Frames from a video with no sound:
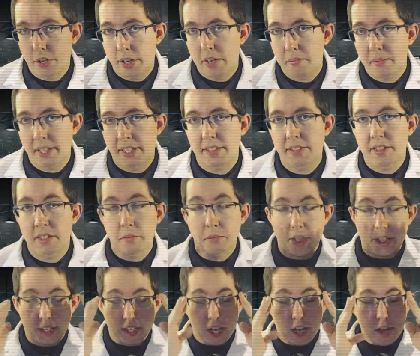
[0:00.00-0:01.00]
trying to make it seem
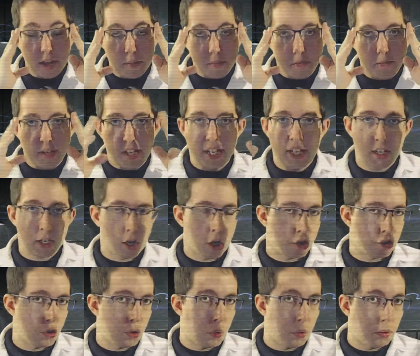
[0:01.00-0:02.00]
like I'm in
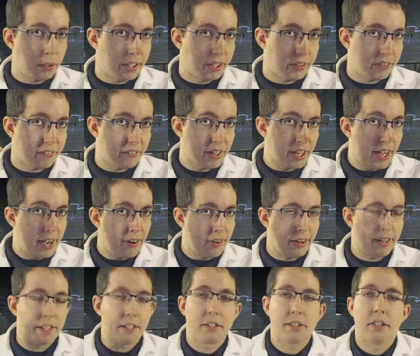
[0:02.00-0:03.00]
a totally different
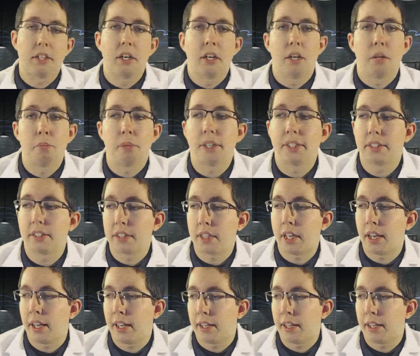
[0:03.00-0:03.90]
area. But